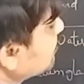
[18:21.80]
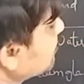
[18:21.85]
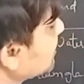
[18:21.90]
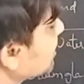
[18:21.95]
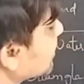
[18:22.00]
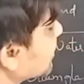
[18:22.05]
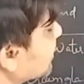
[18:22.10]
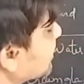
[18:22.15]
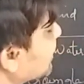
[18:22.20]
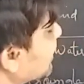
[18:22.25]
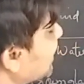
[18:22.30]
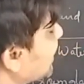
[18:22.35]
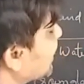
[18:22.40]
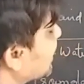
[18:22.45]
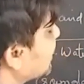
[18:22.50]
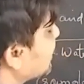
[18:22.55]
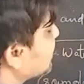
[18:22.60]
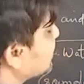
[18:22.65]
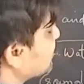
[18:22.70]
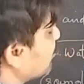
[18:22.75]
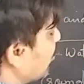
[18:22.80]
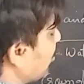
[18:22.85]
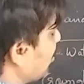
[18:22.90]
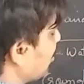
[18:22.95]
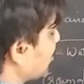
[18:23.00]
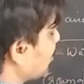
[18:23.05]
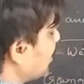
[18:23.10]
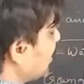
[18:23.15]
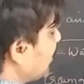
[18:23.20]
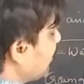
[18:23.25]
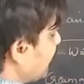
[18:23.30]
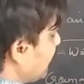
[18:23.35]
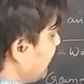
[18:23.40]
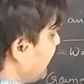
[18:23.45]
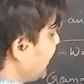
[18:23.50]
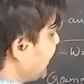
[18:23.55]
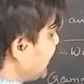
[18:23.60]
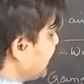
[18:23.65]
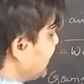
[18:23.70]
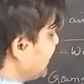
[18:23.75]
critical angle is more.
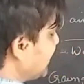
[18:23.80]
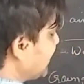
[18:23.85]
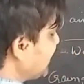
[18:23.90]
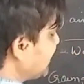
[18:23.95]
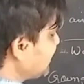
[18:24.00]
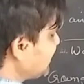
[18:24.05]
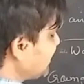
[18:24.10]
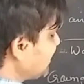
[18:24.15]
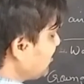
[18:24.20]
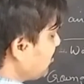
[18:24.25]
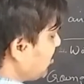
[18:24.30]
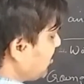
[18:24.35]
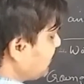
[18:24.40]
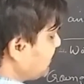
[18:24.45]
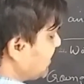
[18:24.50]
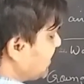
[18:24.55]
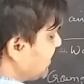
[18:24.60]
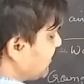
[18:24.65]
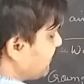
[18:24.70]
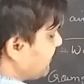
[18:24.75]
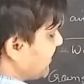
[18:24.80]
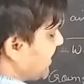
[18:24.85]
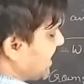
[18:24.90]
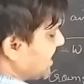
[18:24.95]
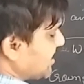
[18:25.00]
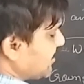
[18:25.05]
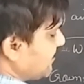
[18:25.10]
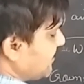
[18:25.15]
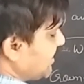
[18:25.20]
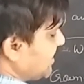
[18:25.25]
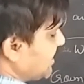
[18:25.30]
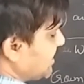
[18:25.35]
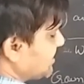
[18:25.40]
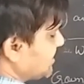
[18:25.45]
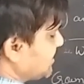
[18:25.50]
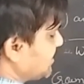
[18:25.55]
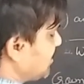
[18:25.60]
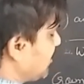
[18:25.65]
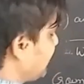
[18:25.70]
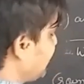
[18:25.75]
By increasing of the refractive
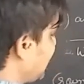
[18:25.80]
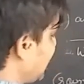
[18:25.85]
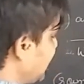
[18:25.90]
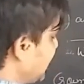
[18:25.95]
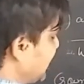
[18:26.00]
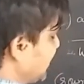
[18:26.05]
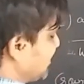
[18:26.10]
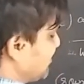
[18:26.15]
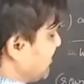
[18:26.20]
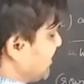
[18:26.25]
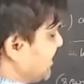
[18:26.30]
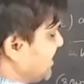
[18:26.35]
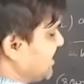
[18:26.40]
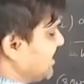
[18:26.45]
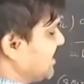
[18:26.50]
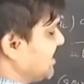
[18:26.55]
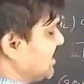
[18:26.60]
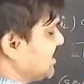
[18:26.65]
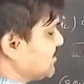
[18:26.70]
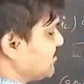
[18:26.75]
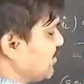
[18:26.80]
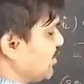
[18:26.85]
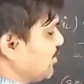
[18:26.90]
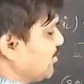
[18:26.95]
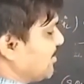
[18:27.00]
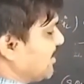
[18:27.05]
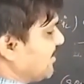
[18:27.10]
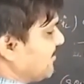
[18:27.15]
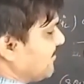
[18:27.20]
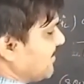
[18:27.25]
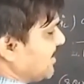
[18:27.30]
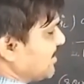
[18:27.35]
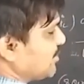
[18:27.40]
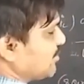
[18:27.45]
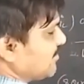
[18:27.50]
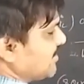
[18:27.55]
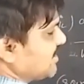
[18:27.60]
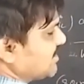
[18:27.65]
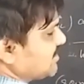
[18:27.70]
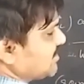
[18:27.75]
index of the these materials,
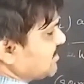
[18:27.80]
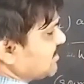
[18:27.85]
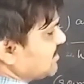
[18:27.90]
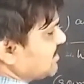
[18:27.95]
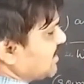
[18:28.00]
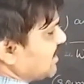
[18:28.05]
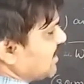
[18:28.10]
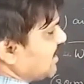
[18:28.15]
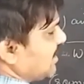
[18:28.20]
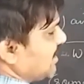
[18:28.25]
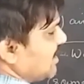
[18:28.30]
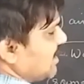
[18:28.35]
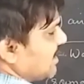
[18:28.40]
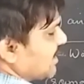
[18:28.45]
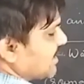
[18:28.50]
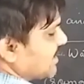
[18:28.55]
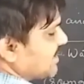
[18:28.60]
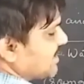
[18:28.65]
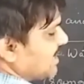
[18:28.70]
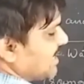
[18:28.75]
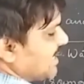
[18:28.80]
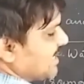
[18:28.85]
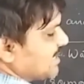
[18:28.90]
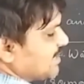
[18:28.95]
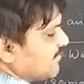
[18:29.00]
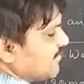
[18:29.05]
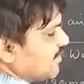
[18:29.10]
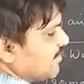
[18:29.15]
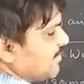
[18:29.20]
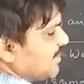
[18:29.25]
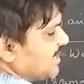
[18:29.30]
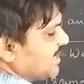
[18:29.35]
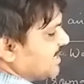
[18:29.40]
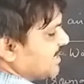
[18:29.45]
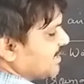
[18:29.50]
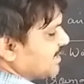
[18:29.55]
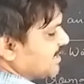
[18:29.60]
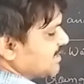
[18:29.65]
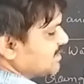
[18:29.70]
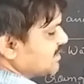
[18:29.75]
1.52 means the critical angle will be
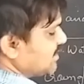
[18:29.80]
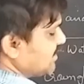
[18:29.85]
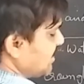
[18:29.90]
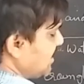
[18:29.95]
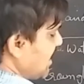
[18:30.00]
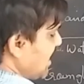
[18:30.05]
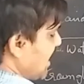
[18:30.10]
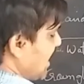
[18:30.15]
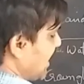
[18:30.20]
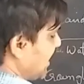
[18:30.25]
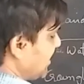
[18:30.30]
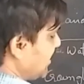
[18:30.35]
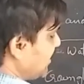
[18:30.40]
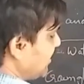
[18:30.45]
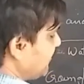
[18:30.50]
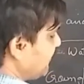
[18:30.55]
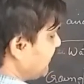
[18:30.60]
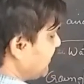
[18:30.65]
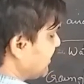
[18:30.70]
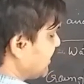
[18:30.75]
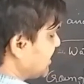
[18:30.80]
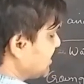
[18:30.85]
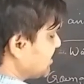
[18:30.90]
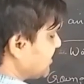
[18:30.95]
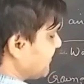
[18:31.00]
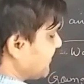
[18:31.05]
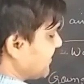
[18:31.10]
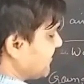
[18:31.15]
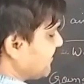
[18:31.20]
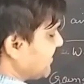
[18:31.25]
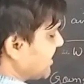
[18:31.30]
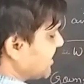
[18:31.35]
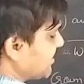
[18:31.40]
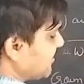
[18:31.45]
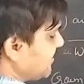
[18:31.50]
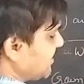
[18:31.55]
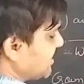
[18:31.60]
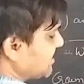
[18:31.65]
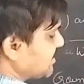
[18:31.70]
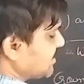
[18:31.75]
decreased. And if in case of
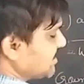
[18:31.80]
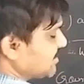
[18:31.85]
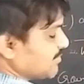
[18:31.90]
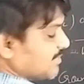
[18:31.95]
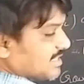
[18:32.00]
refractive index is